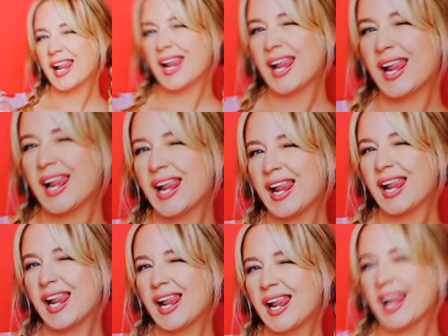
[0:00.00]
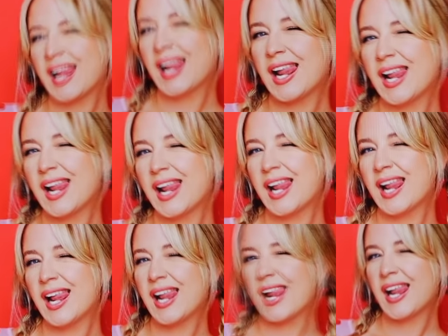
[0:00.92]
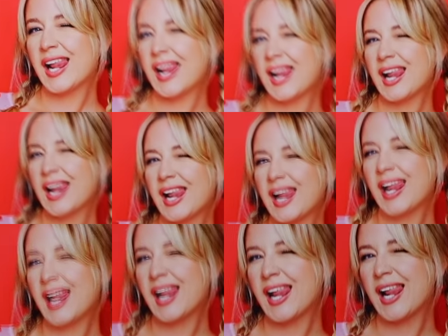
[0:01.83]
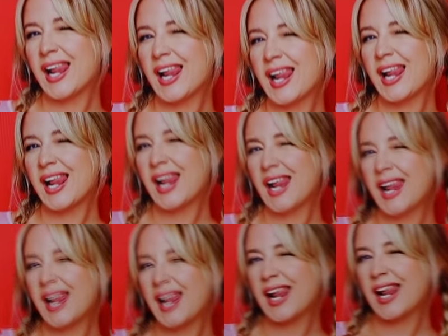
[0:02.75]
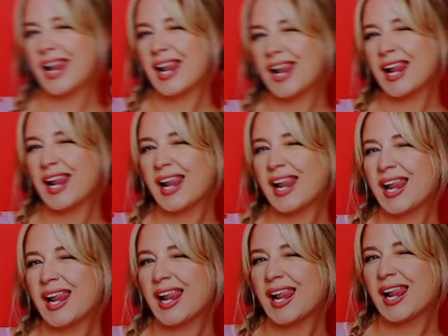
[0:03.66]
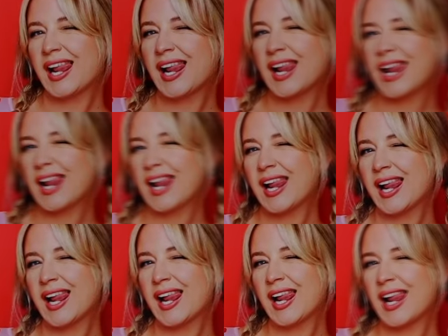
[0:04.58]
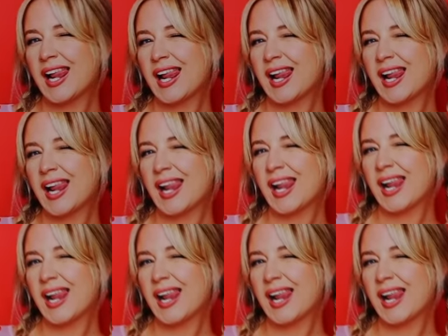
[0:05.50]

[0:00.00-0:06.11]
Like, I'm sorry. This was the like thumbnail photo that she chose. Are you kidding?